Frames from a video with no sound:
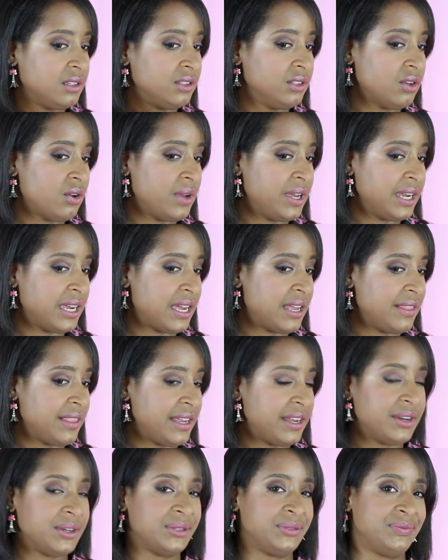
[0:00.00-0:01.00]
going on
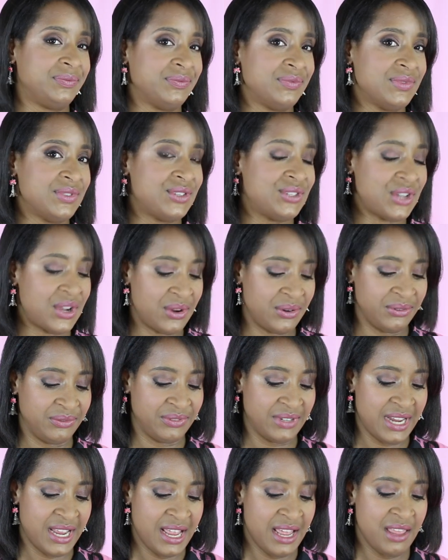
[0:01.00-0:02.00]
there. So,
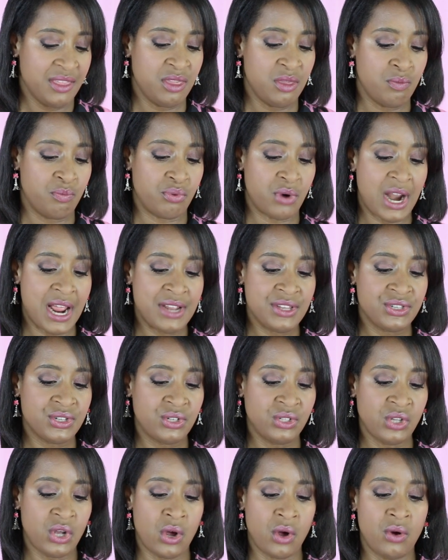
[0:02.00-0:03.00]
Bronze
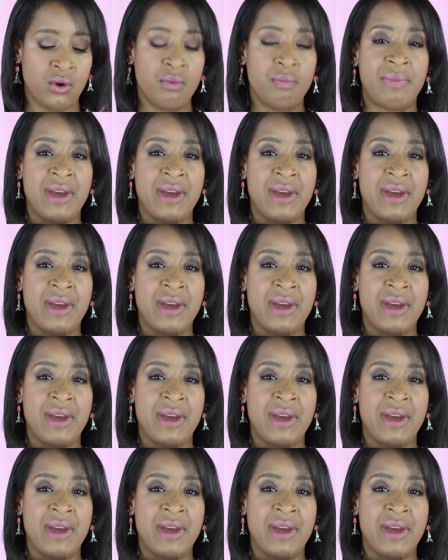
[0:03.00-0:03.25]
Glow